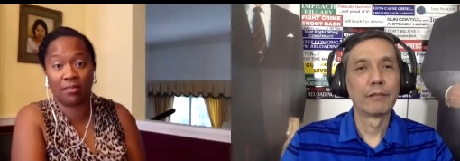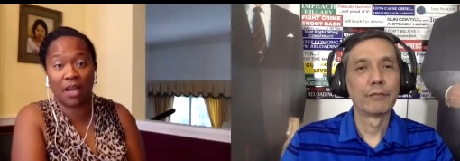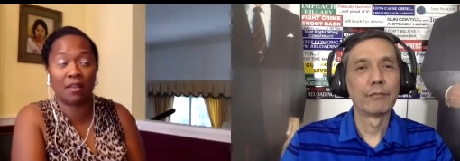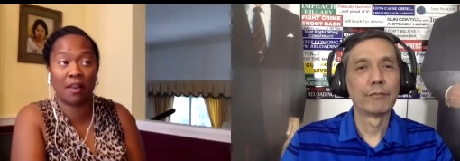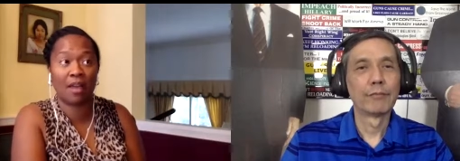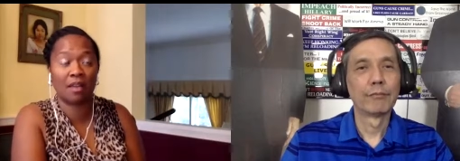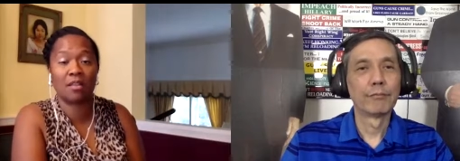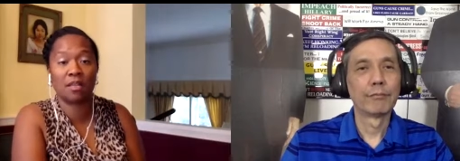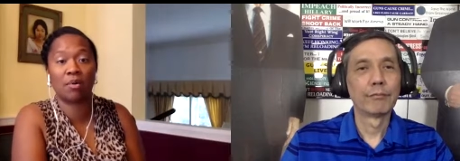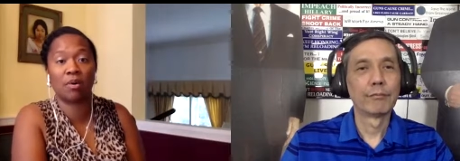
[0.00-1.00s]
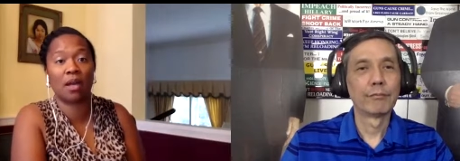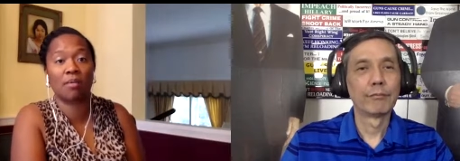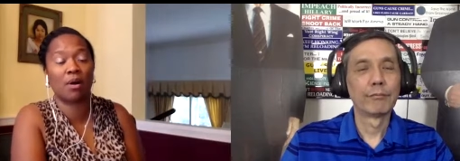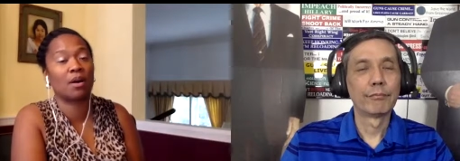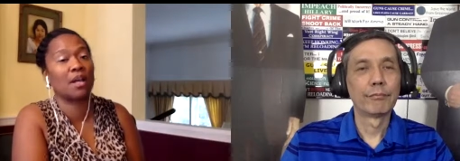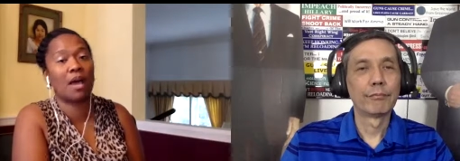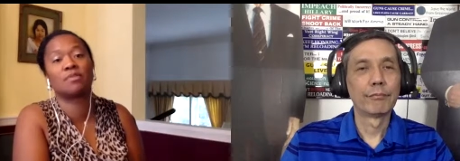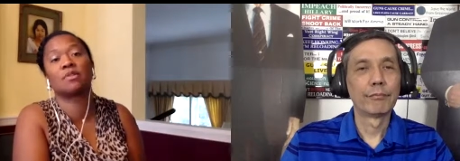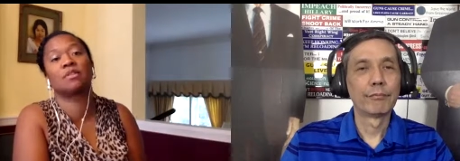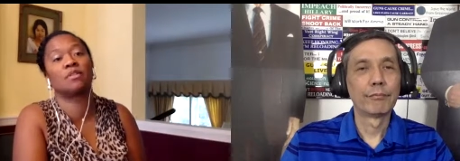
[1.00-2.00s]
Speaker 1: And and the Democratic Party
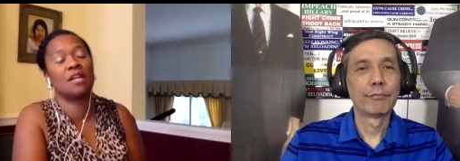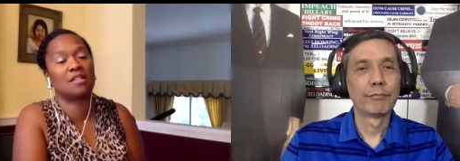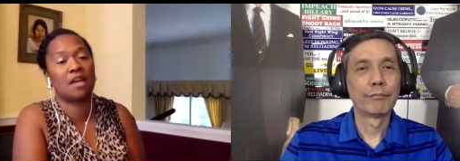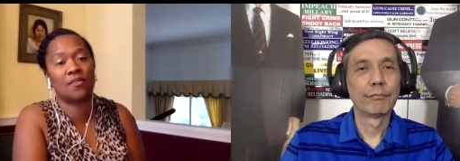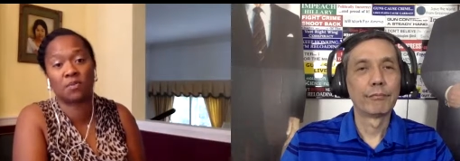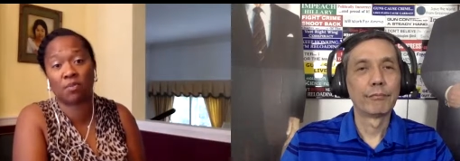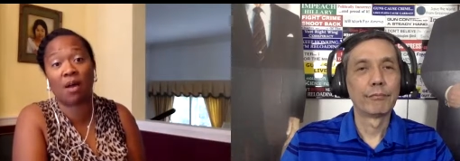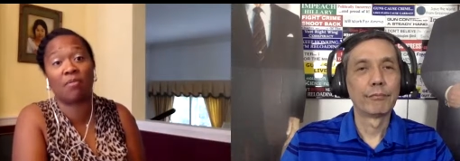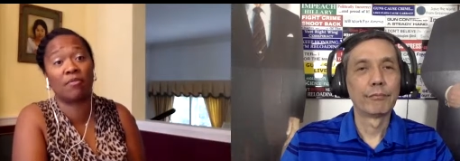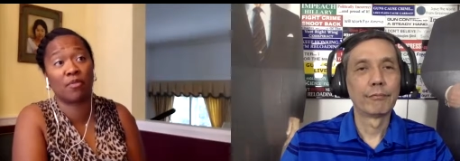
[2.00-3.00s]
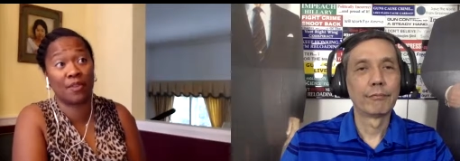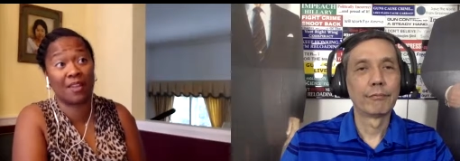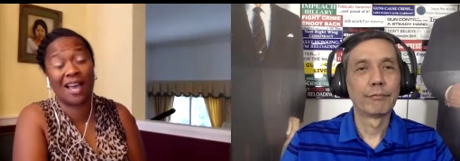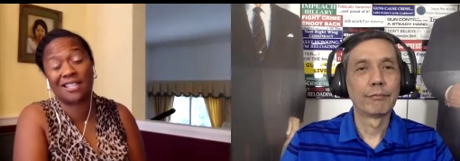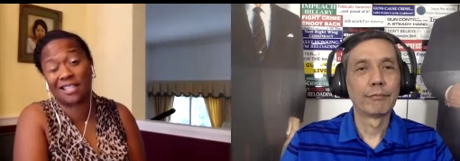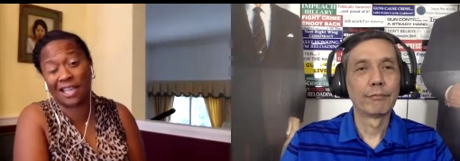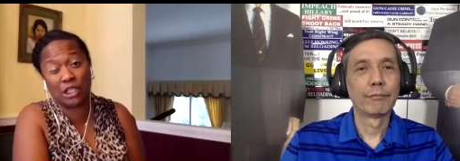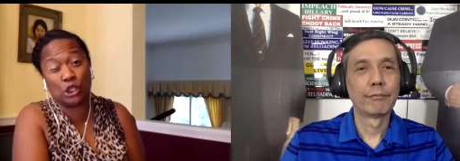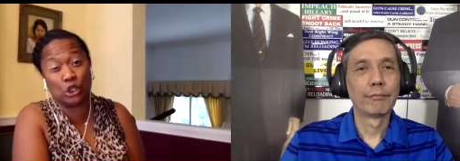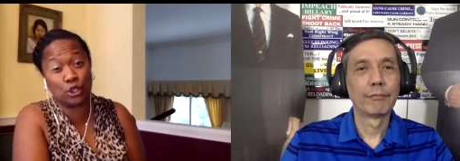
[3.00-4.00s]
absolutely has had this problem for the last eight
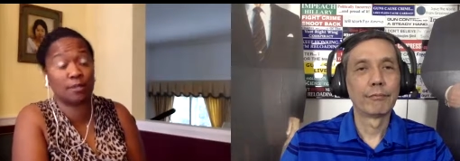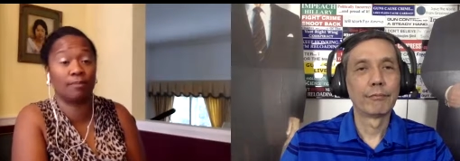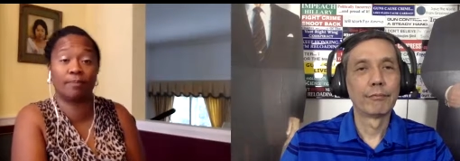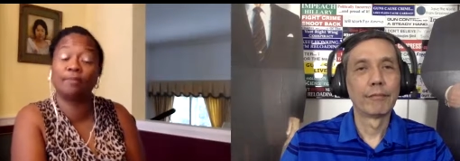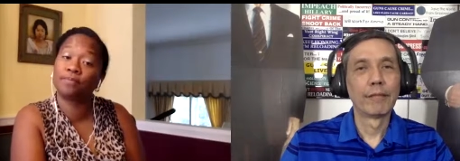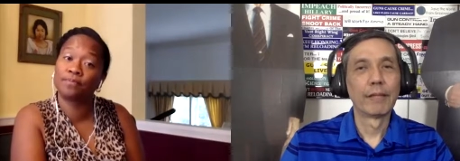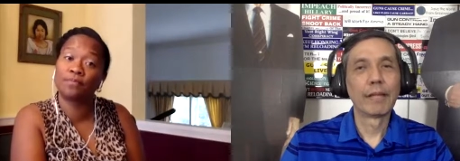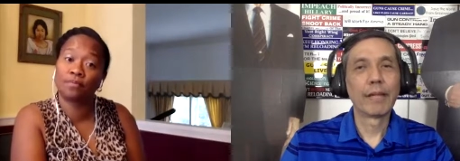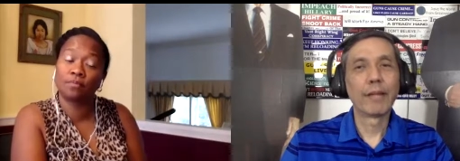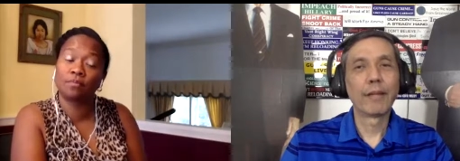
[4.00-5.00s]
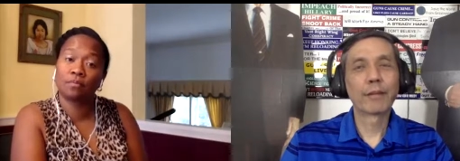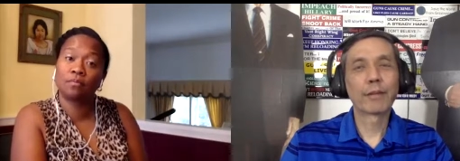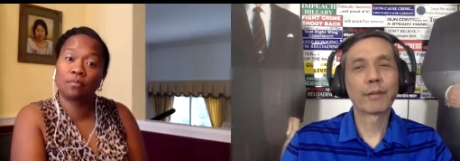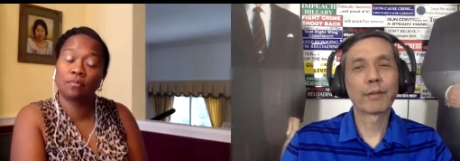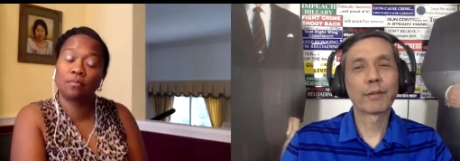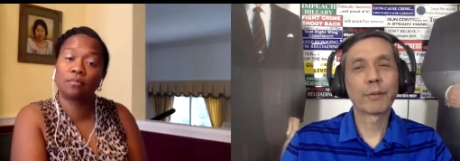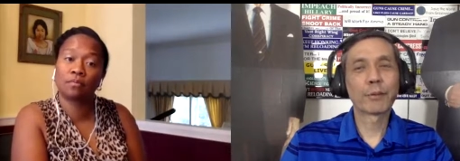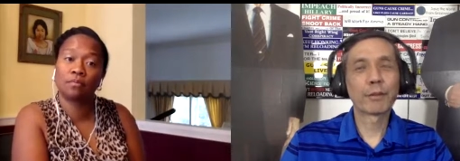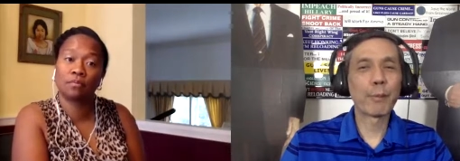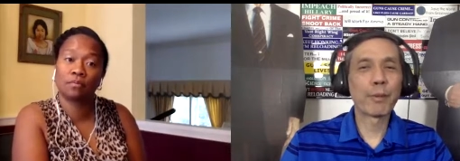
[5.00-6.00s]
years.
Speaker 2: Yeah, you know, so so there are a
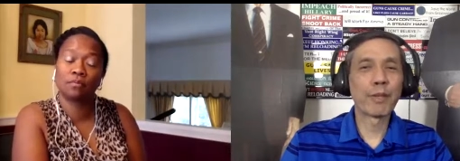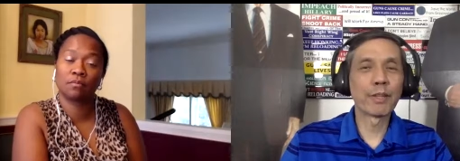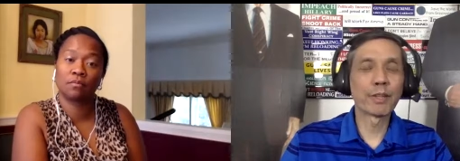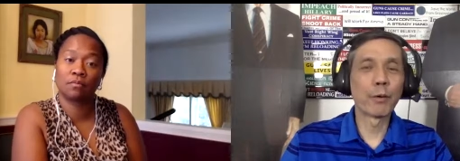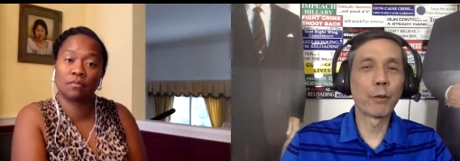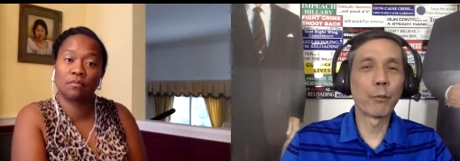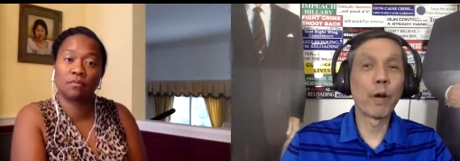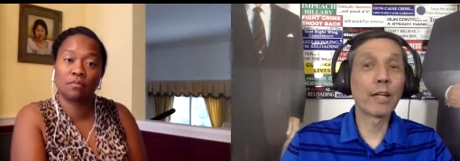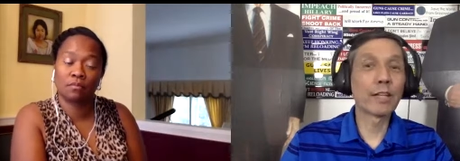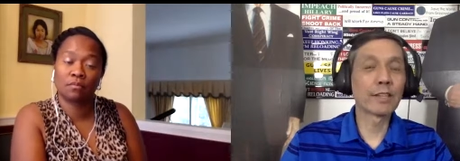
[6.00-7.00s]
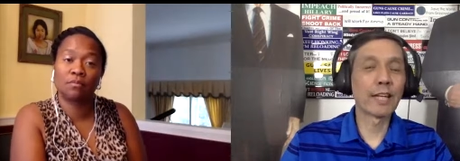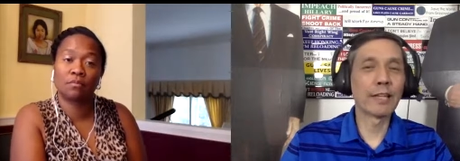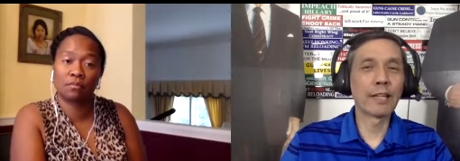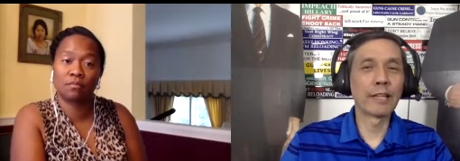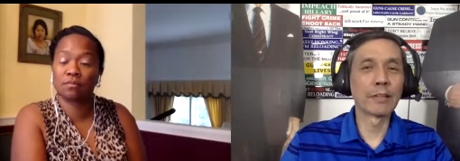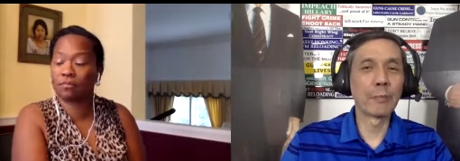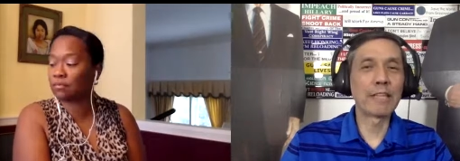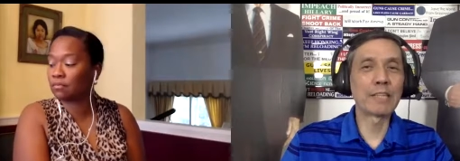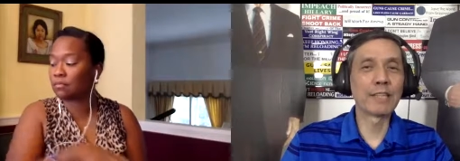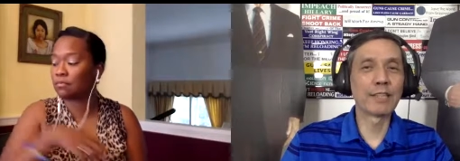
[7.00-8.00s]
couple of things in here. Right? One is that it's
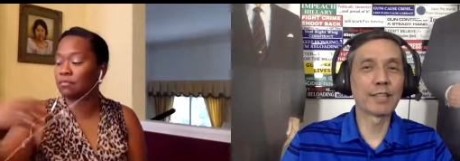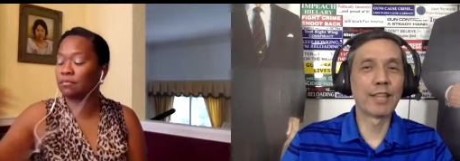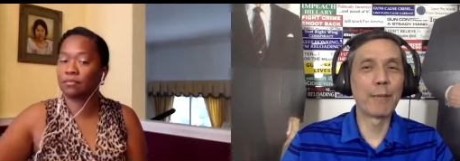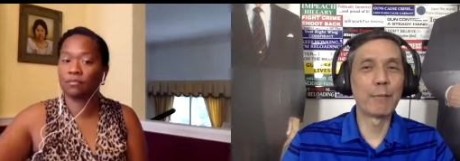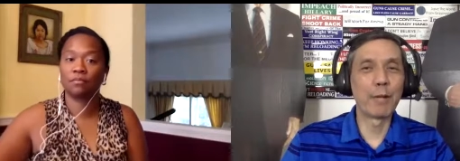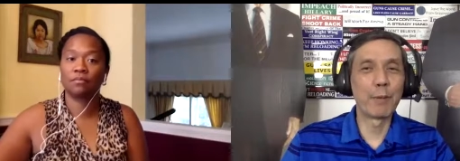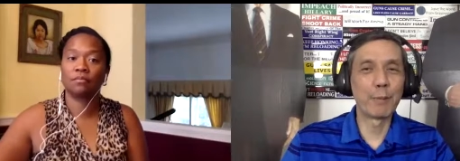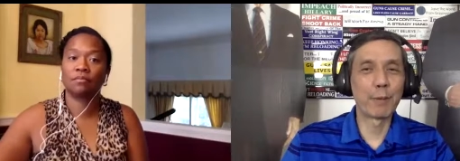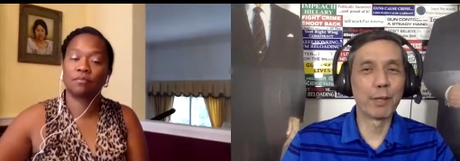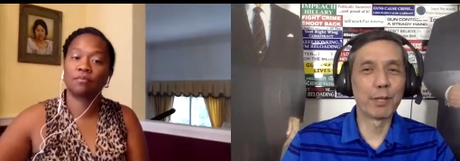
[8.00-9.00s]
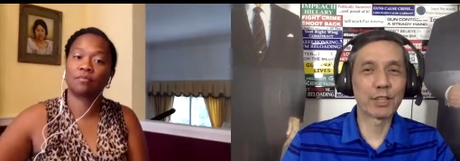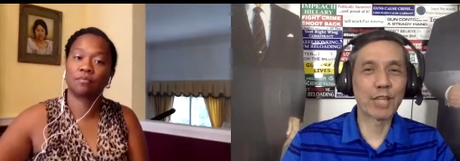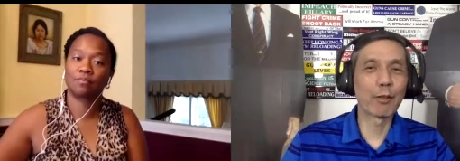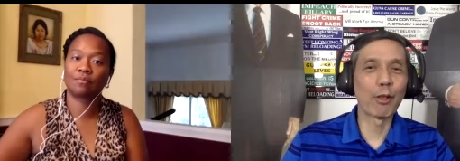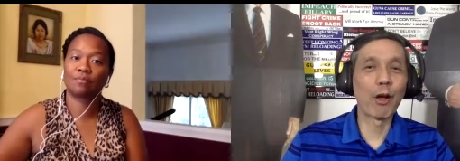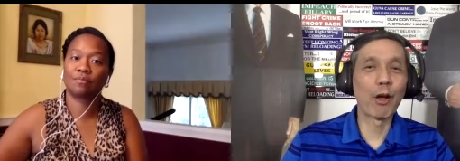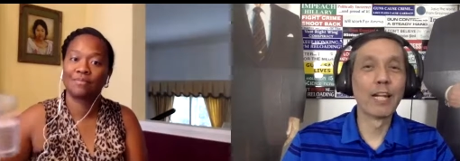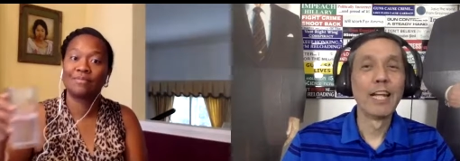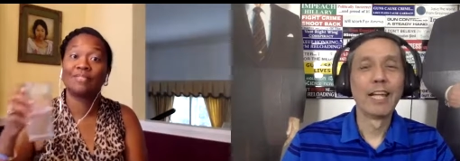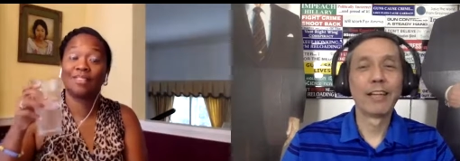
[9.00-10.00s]
amazing to see that many people on the South Lawn.
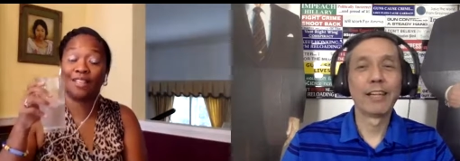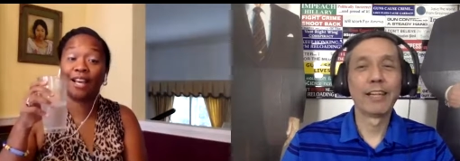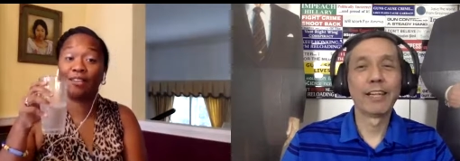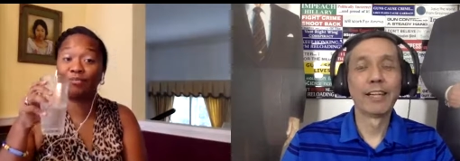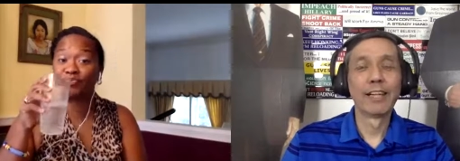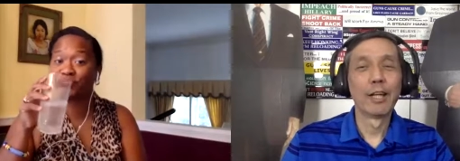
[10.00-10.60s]
The, yeah. Uh,